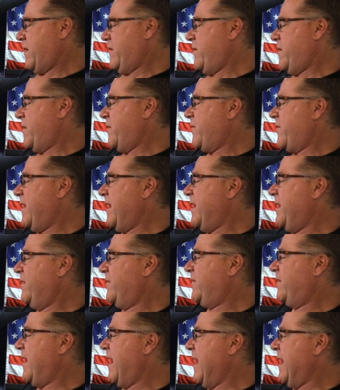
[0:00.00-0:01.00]
the
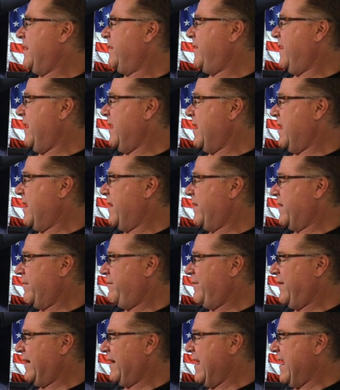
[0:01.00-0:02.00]
greatest auntie on the
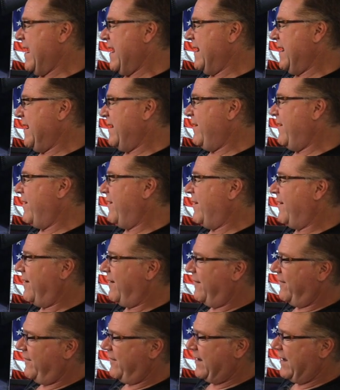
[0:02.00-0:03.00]
planet.
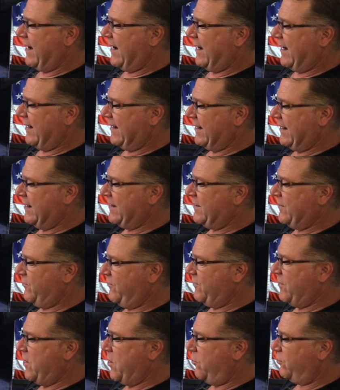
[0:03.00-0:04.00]
Oh, God, and you
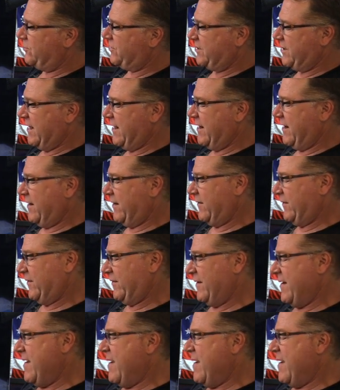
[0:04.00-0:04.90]
know she is.